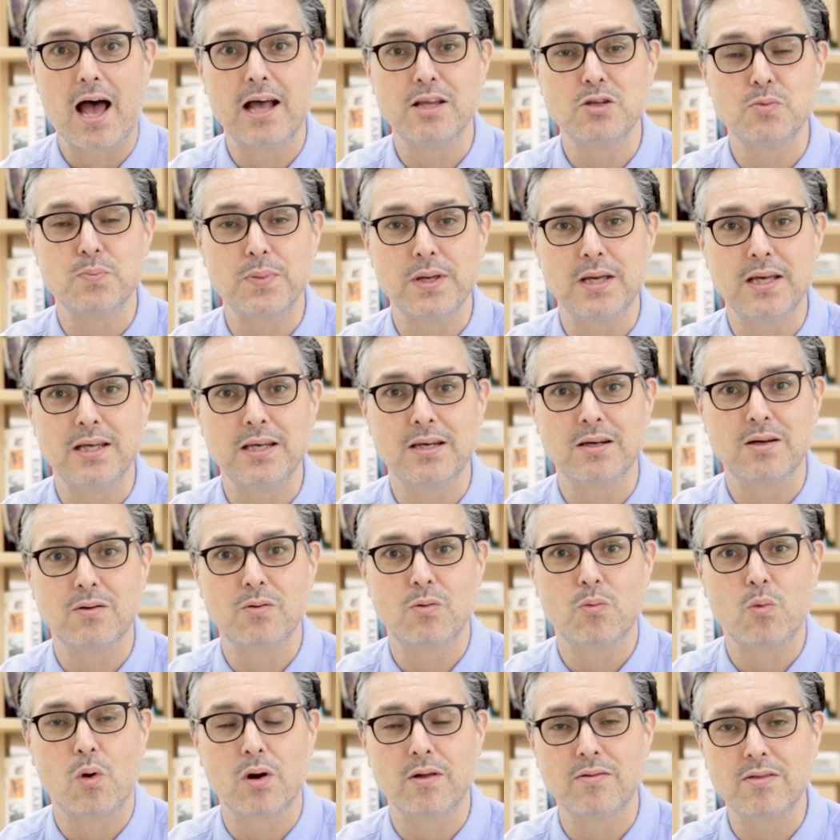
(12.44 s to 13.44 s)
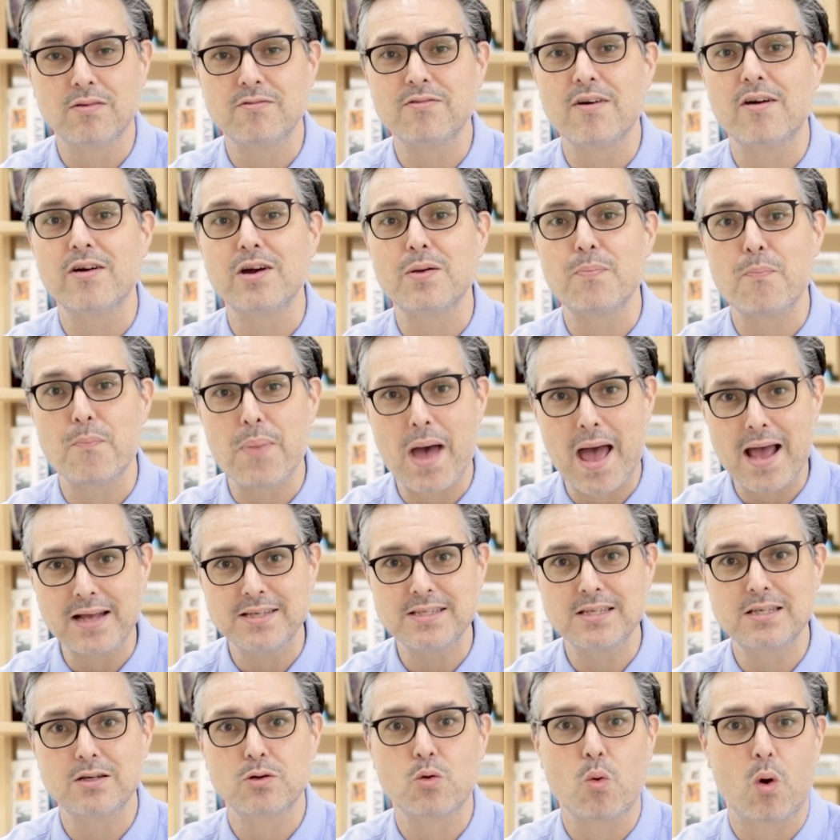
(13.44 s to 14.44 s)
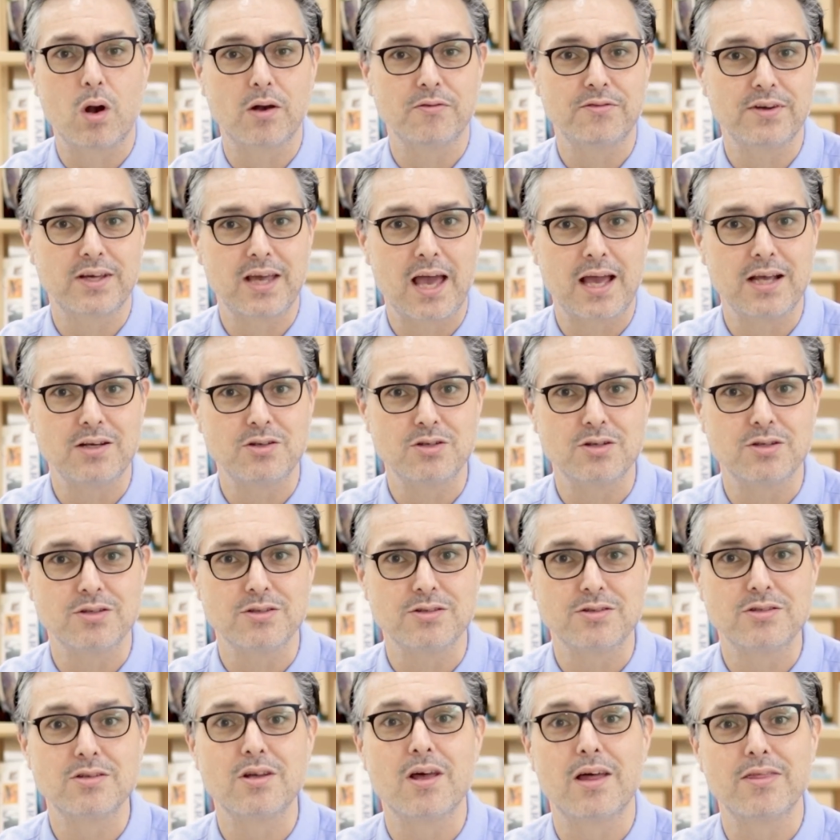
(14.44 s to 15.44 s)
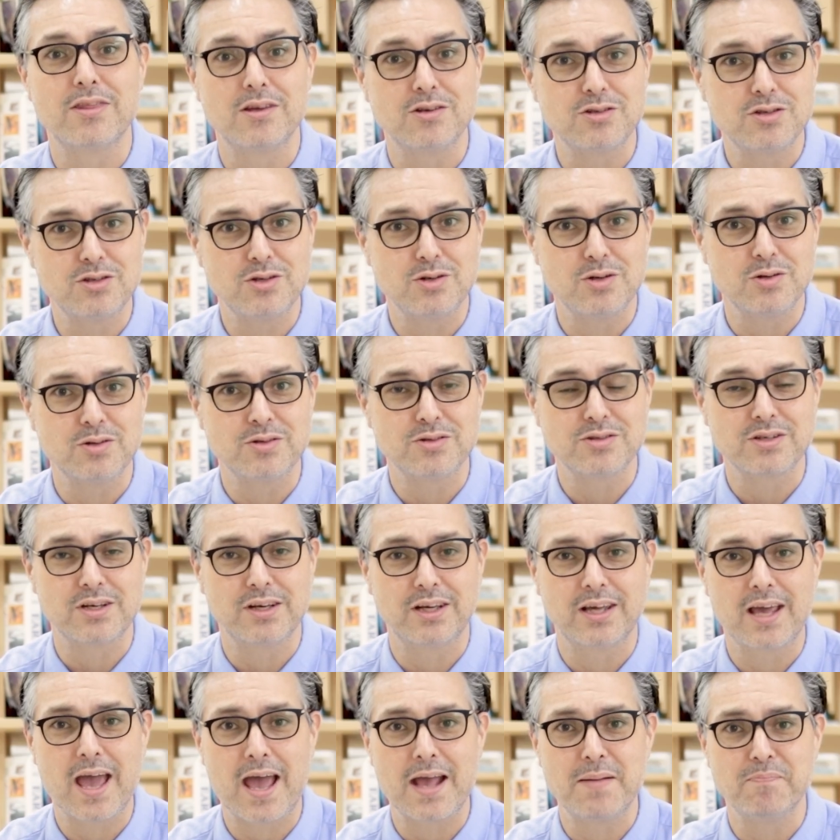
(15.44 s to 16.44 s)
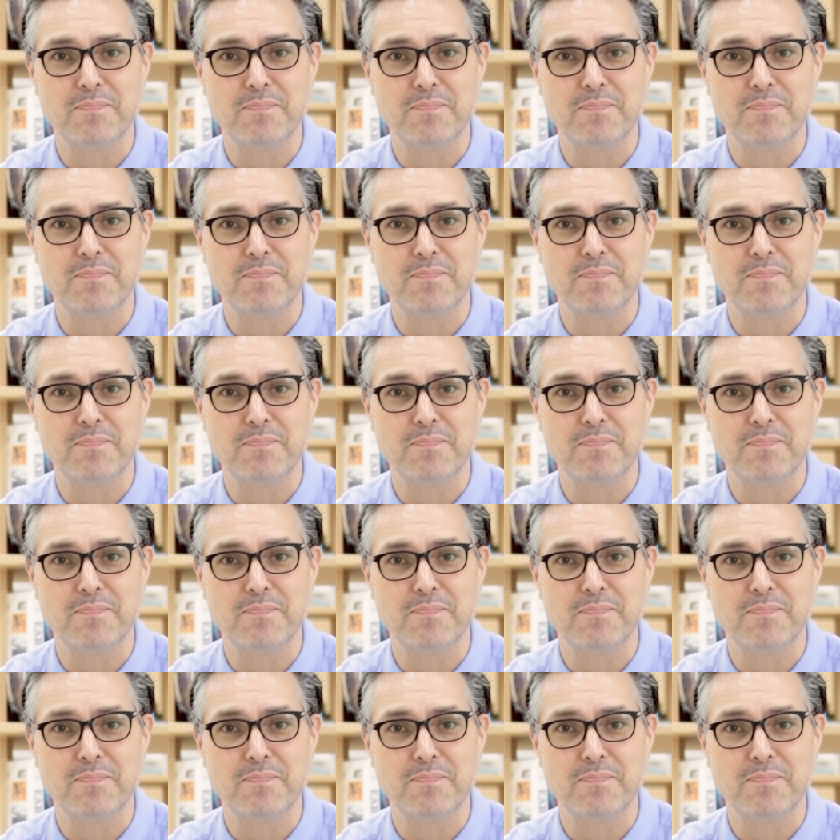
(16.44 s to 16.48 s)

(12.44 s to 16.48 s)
as being one of the very best qualifications that students can